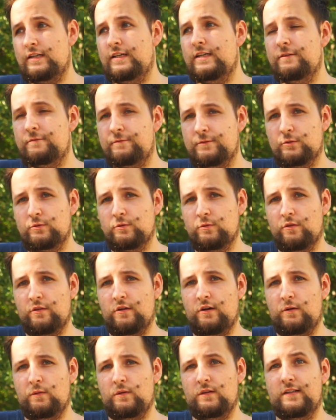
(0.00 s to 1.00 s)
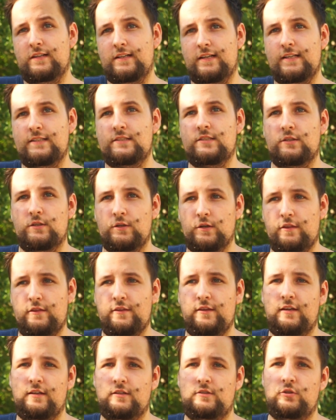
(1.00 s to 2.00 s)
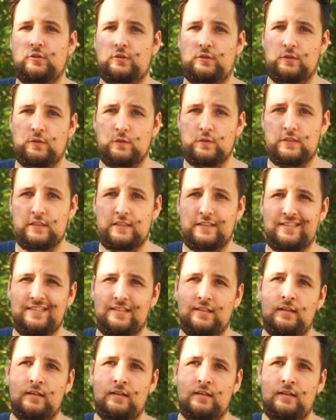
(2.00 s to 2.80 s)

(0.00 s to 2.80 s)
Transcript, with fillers: If you do though, it's a good thing to use it.